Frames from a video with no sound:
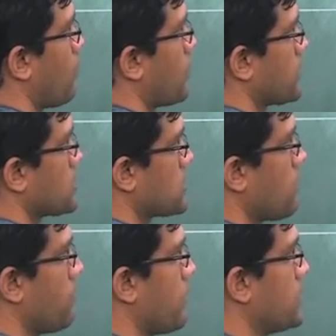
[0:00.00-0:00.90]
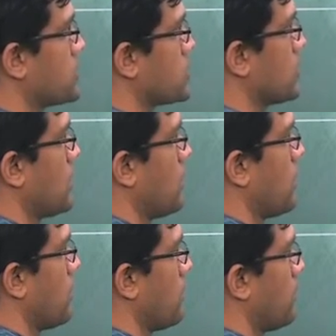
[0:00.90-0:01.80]
what the sum means.
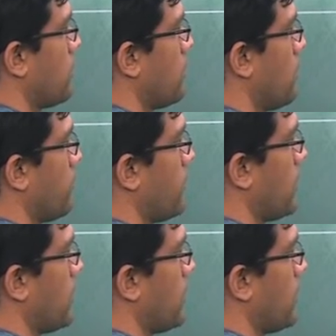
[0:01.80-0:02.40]
We